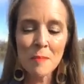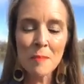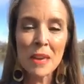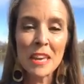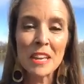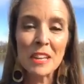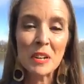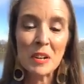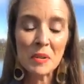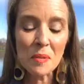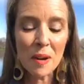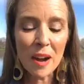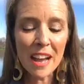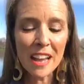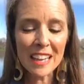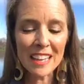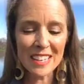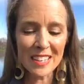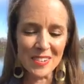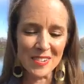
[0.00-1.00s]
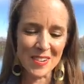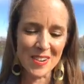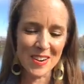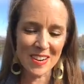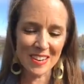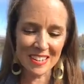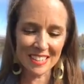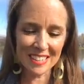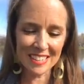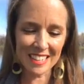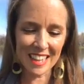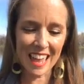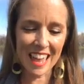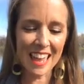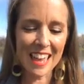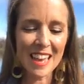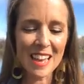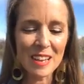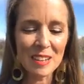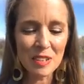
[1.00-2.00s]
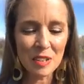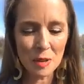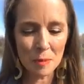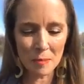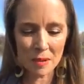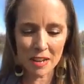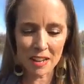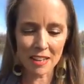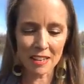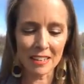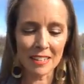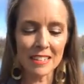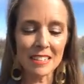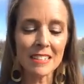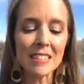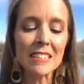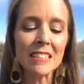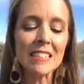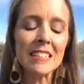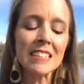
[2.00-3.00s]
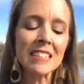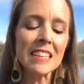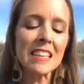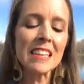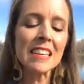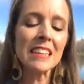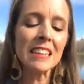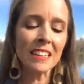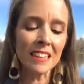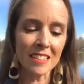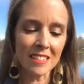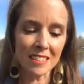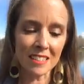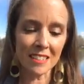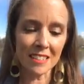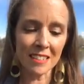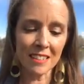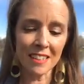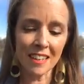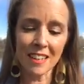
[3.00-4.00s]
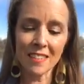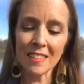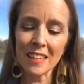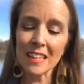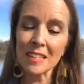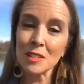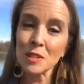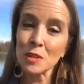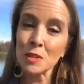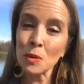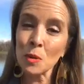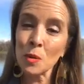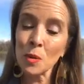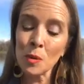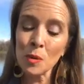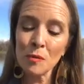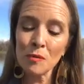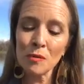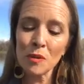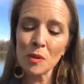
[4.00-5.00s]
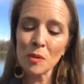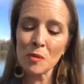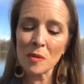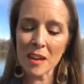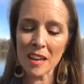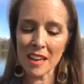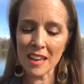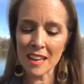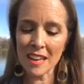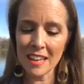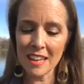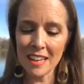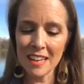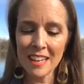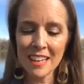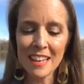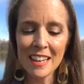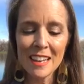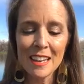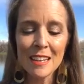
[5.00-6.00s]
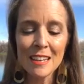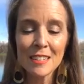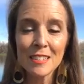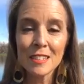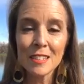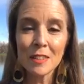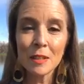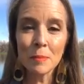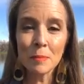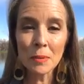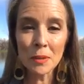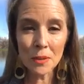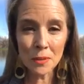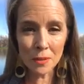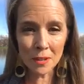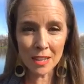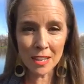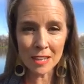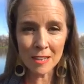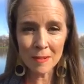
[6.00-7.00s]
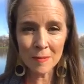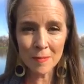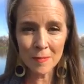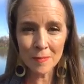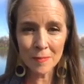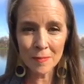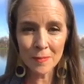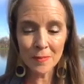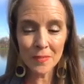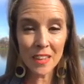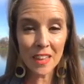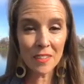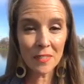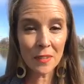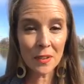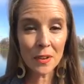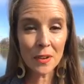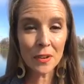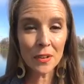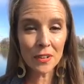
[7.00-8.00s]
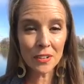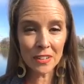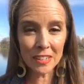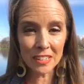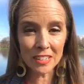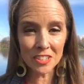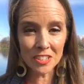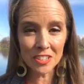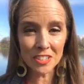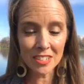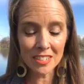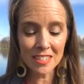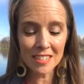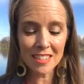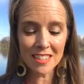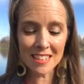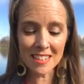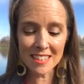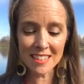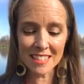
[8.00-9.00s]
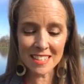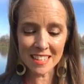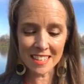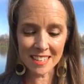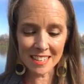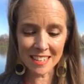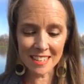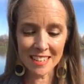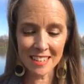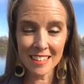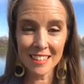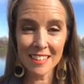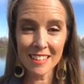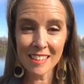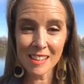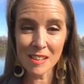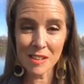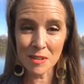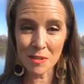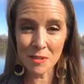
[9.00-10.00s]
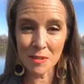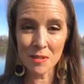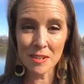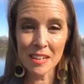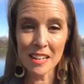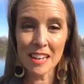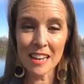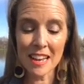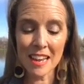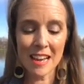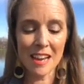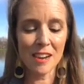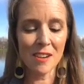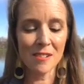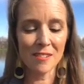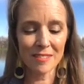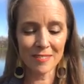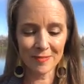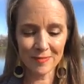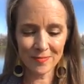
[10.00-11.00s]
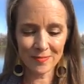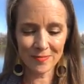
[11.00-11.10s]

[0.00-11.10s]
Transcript: May it quiet your heart and your mind to see and listen in that soulful way to the beauty and the courage that is in you now.